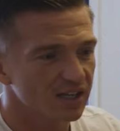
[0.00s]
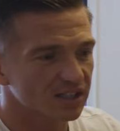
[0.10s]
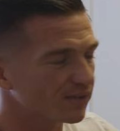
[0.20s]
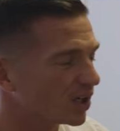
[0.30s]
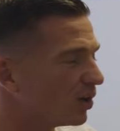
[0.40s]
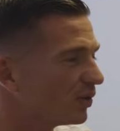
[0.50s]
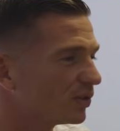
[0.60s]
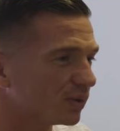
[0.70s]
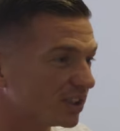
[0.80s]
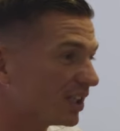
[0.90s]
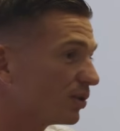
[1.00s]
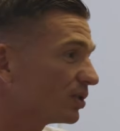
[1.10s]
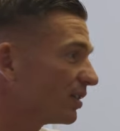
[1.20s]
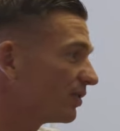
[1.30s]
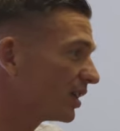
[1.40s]
something afterwards, sell
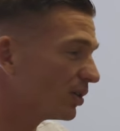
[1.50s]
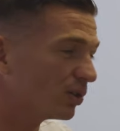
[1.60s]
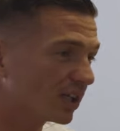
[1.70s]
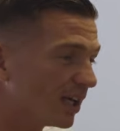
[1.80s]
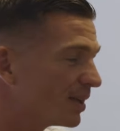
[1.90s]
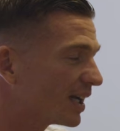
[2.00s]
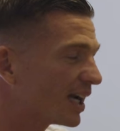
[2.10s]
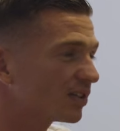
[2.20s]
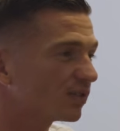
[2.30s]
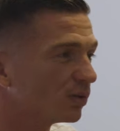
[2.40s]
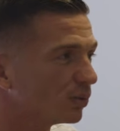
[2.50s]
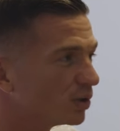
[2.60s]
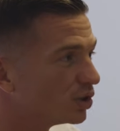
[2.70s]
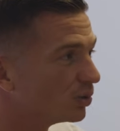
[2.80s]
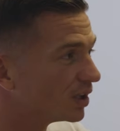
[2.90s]
something, or keep the cash flow?
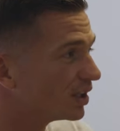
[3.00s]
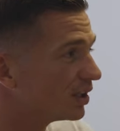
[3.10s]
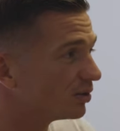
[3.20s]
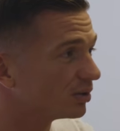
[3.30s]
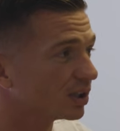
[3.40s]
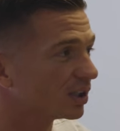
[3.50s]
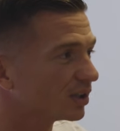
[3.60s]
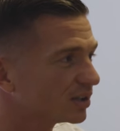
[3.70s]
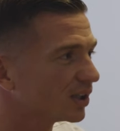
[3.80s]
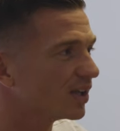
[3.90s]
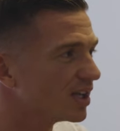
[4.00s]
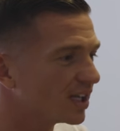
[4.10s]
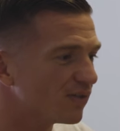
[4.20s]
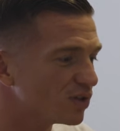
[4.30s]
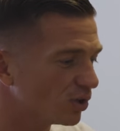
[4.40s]
What do you want to do, you know? So it
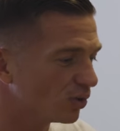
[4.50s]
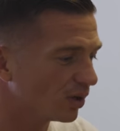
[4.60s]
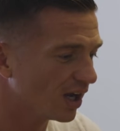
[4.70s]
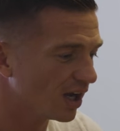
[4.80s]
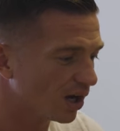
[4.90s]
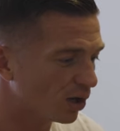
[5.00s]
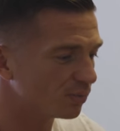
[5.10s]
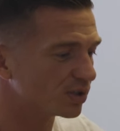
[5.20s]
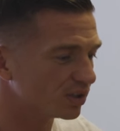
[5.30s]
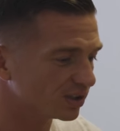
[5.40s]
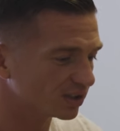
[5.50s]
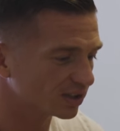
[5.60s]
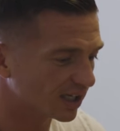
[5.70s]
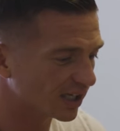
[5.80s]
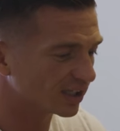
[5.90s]
gives you options,
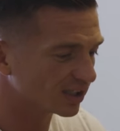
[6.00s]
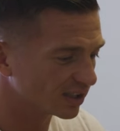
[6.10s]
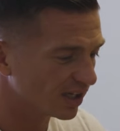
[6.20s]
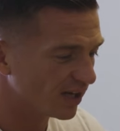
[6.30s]
and